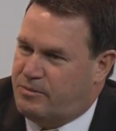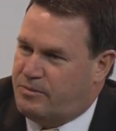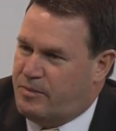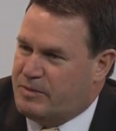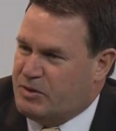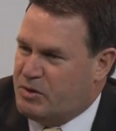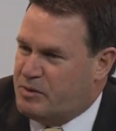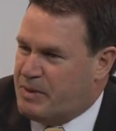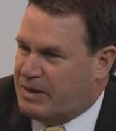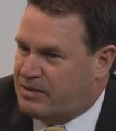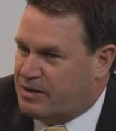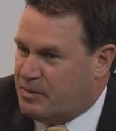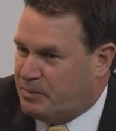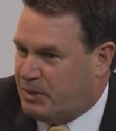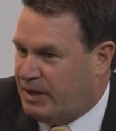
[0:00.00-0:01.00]
when we talk about
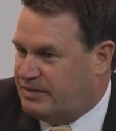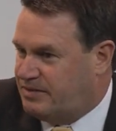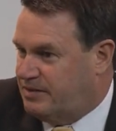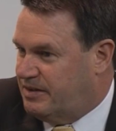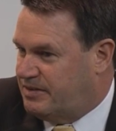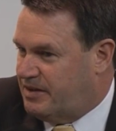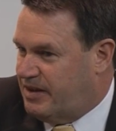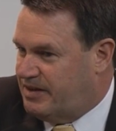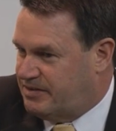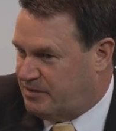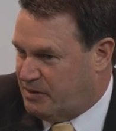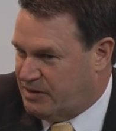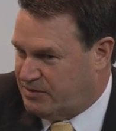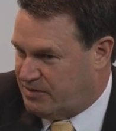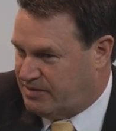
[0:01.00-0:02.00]
the complexity,
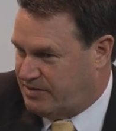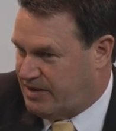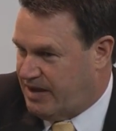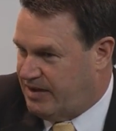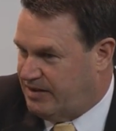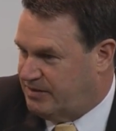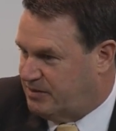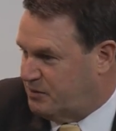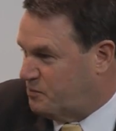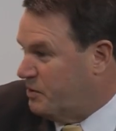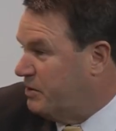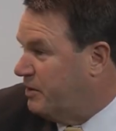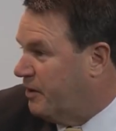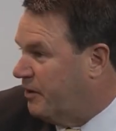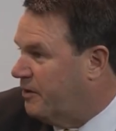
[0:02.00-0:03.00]
today's laser scanners, as
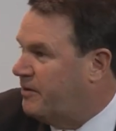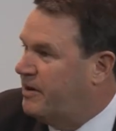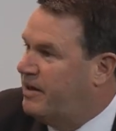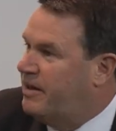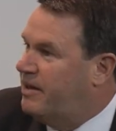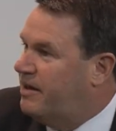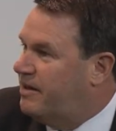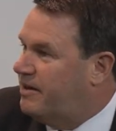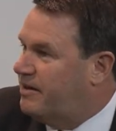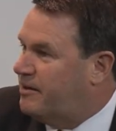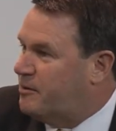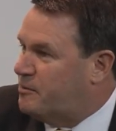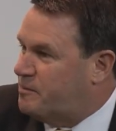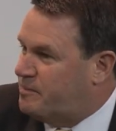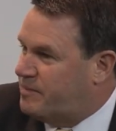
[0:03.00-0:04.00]
we know,
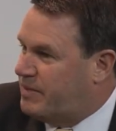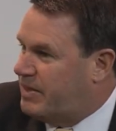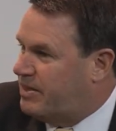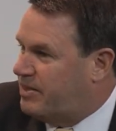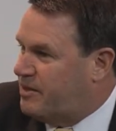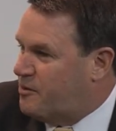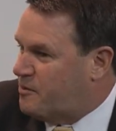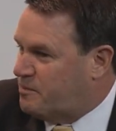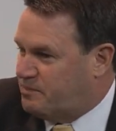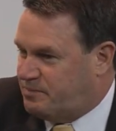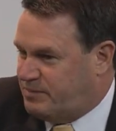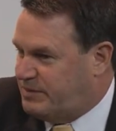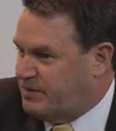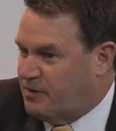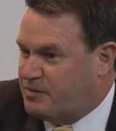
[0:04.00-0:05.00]
um, they're
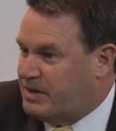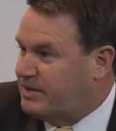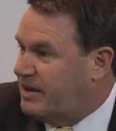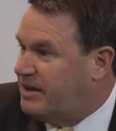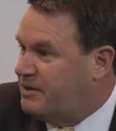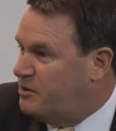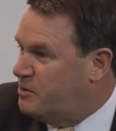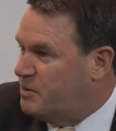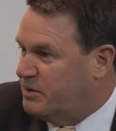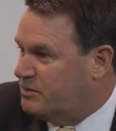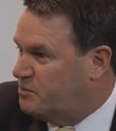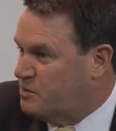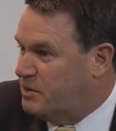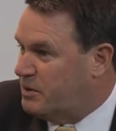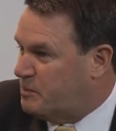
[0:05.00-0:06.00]
self-contained
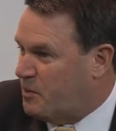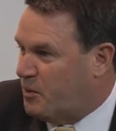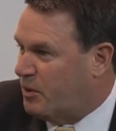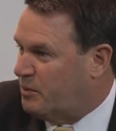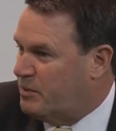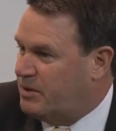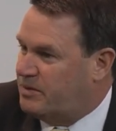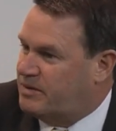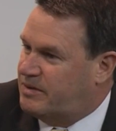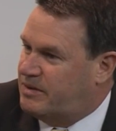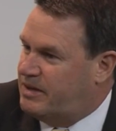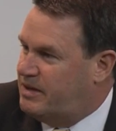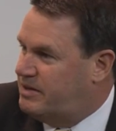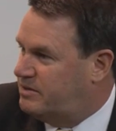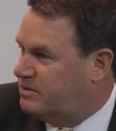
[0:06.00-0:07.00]
units, really portable,
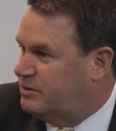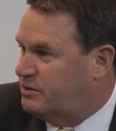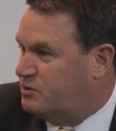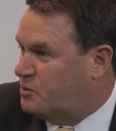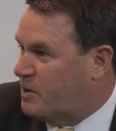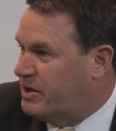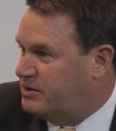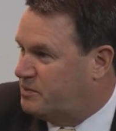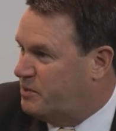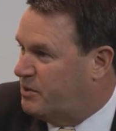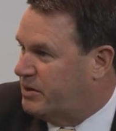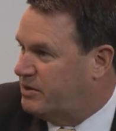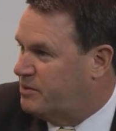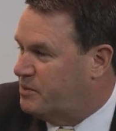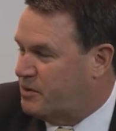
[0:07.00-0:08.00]
easily
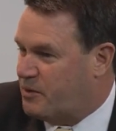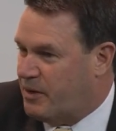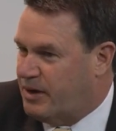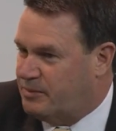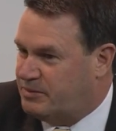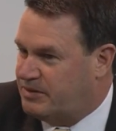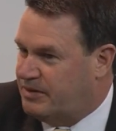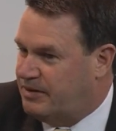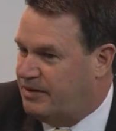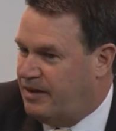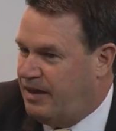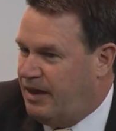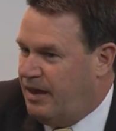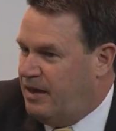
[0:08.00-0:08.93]
transported to a crime scene.